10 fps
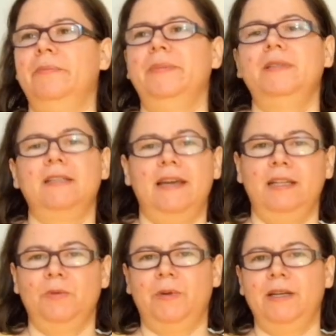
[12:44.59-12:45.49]
But
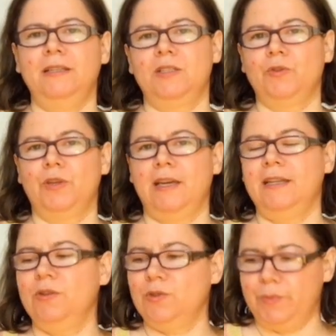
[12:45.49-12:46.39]
anyway, it's okay,
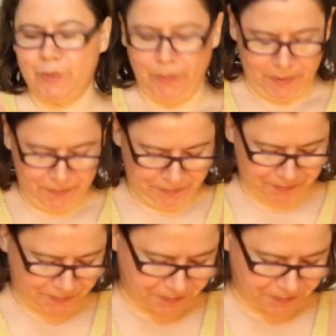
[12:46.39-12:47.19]
not a problem.